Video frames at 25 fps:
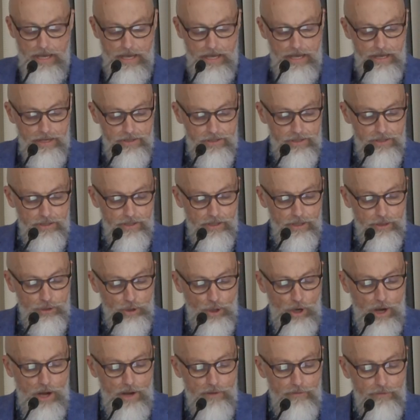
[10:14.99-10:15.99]
Is it a
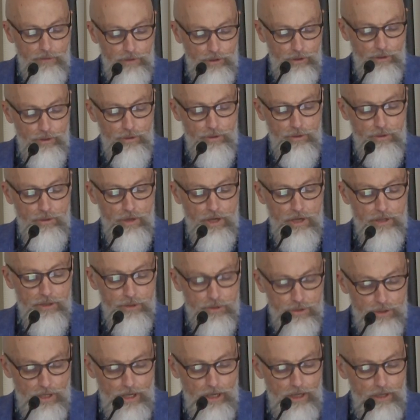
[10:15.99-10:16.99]
time for you,
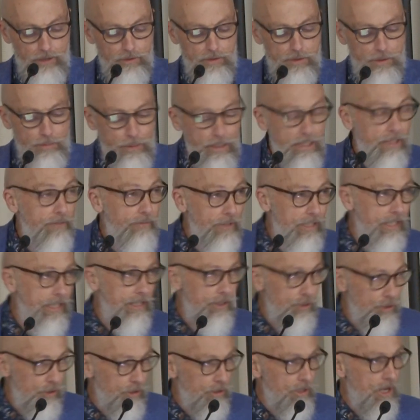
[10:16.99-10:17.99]
yourselves, to be living
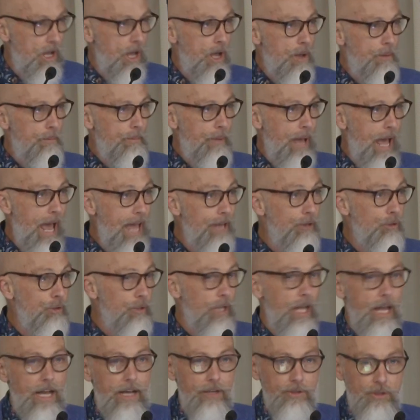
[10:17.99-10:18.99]
in your
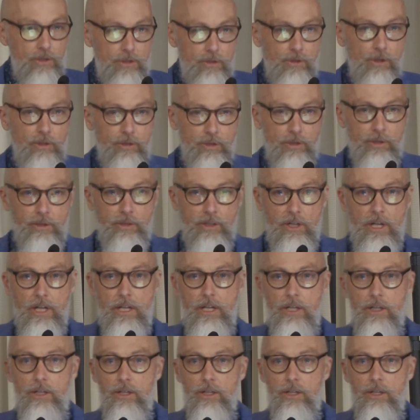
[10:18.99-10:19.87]
panelled houses, not your,